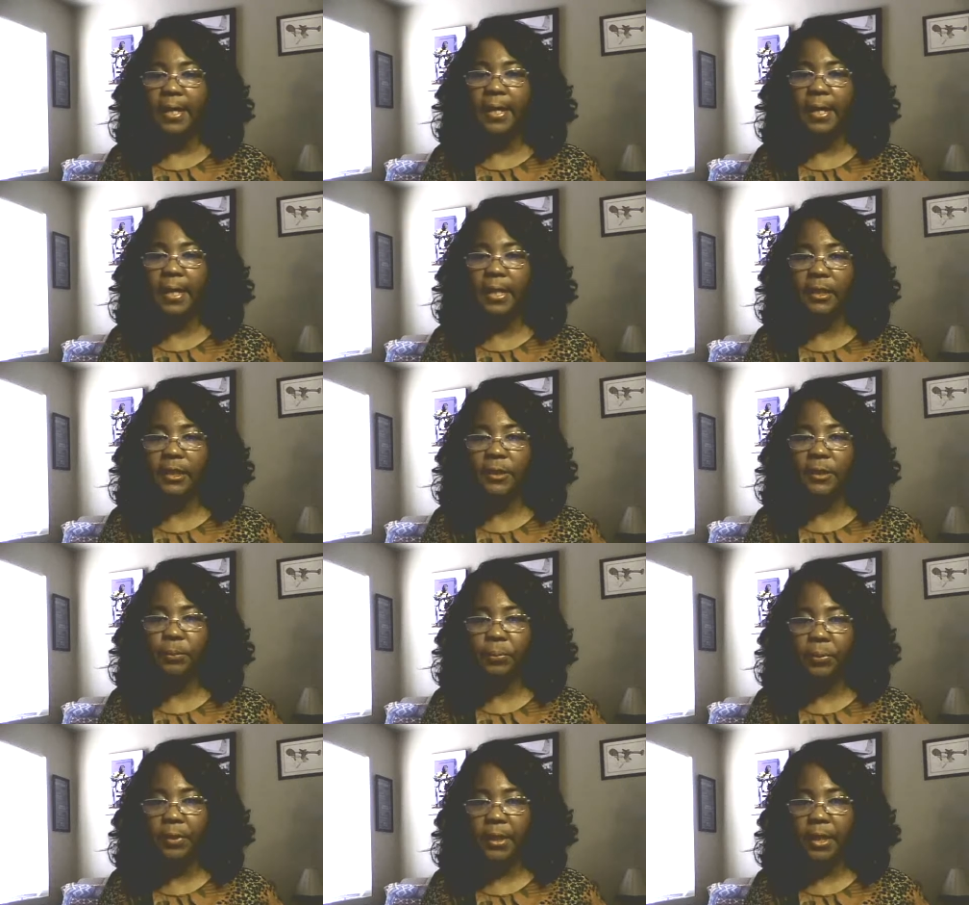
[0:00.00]
It's
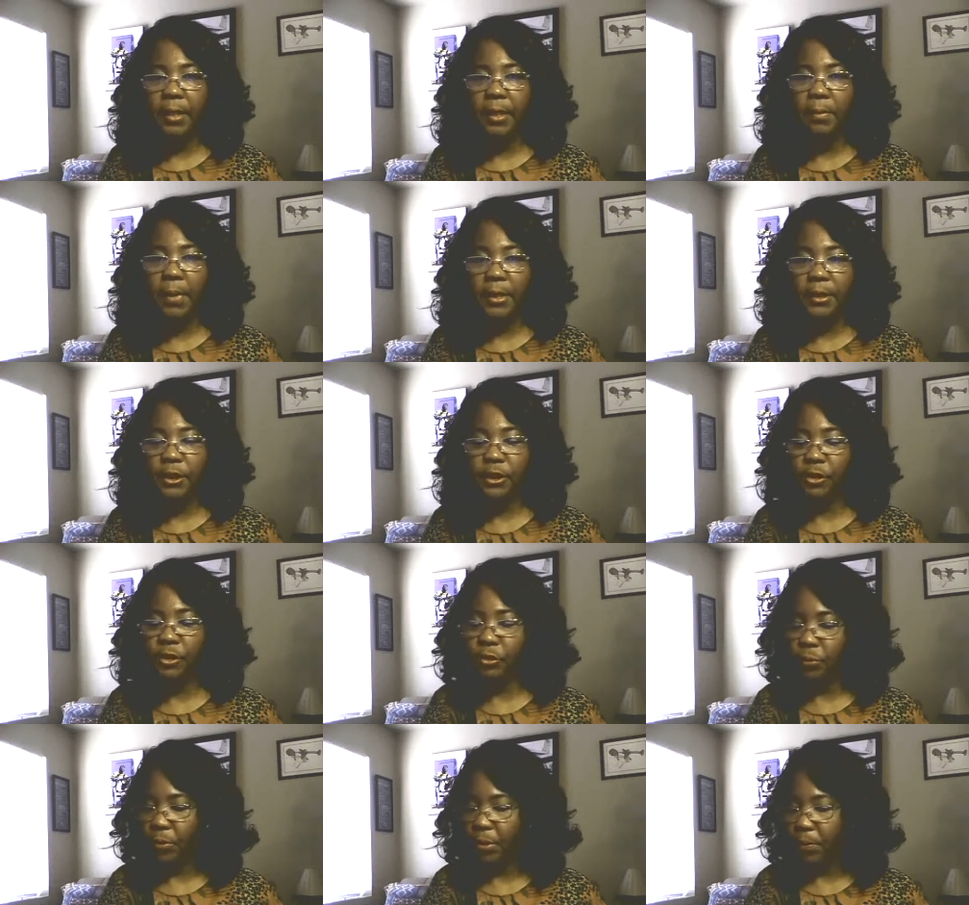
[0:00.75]
pretty much
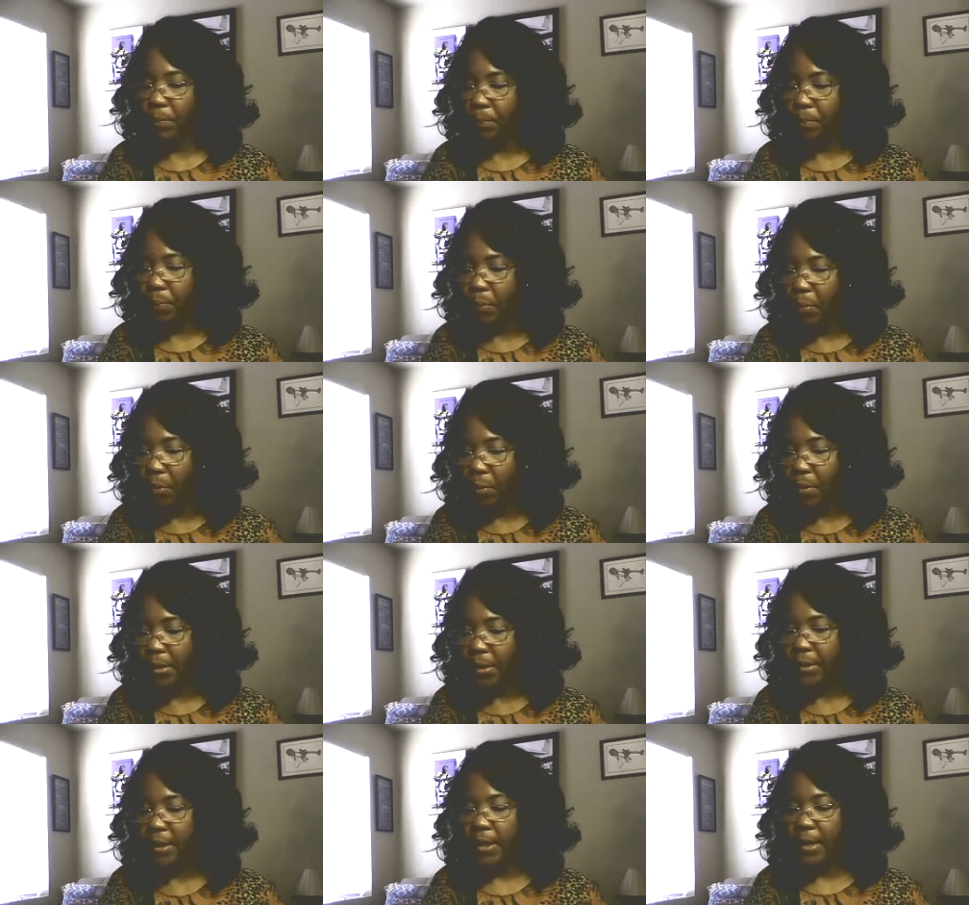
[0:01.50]
to
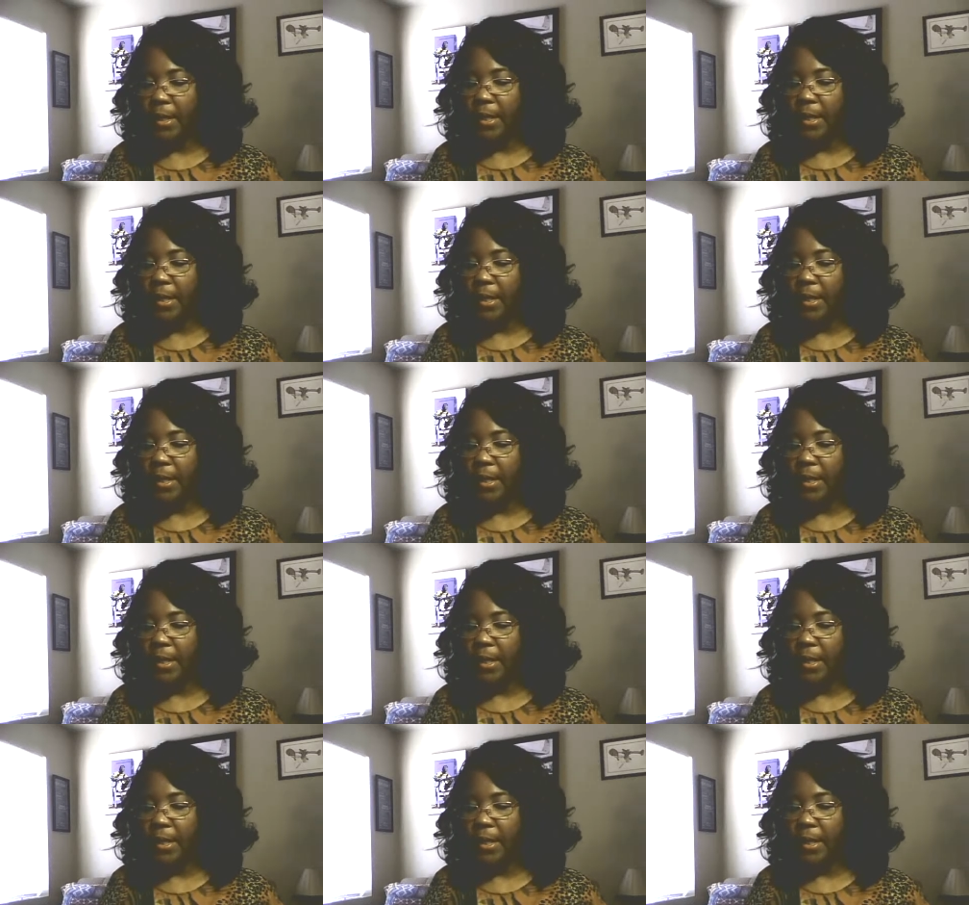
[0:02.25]
report